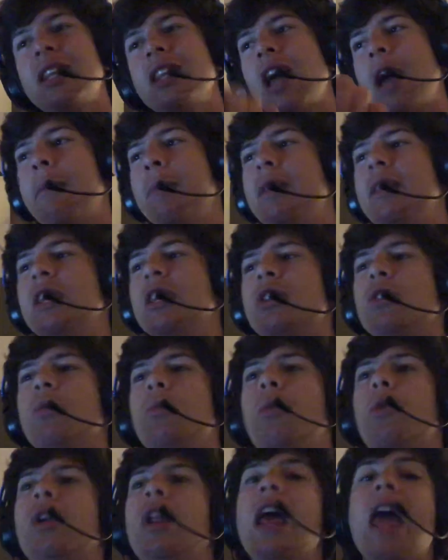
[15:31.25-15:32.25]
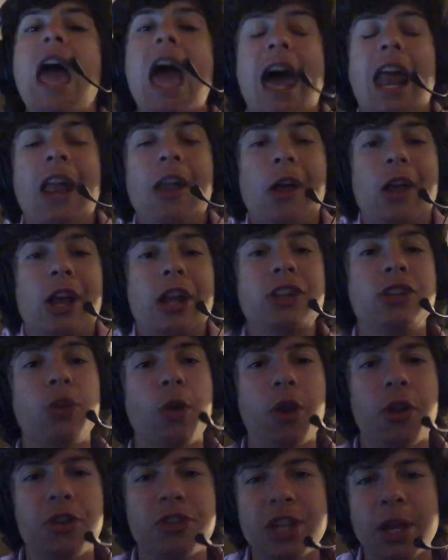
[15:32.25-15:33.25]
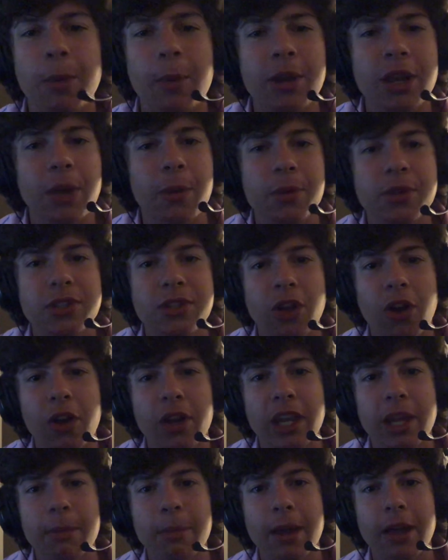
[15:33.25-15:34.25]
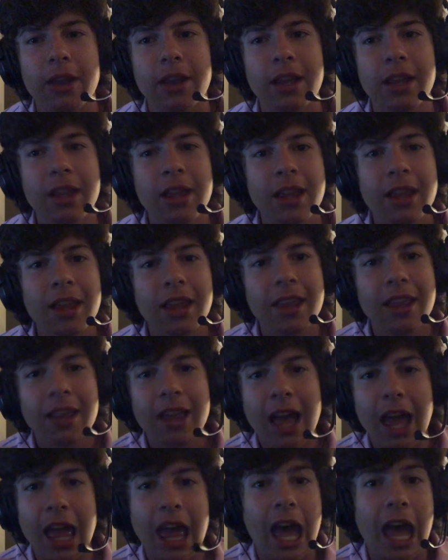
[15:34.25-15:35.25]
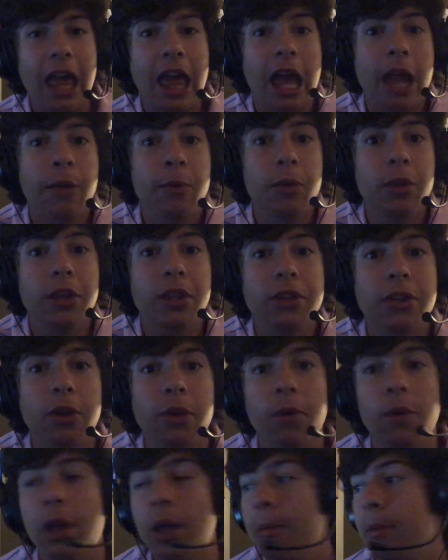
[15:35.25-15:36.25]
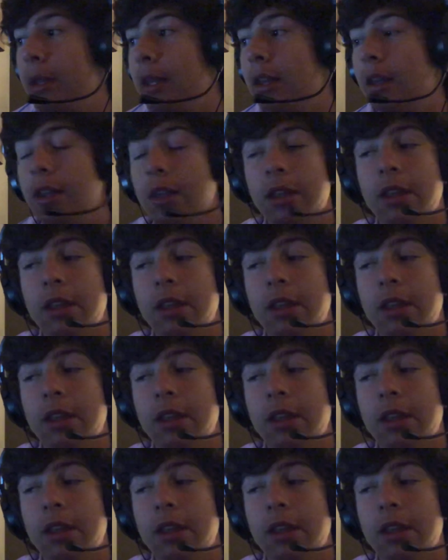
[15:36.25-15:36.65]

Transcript: I mean, this award, I just don't understand why no one's talking about it. I really don't. I mean,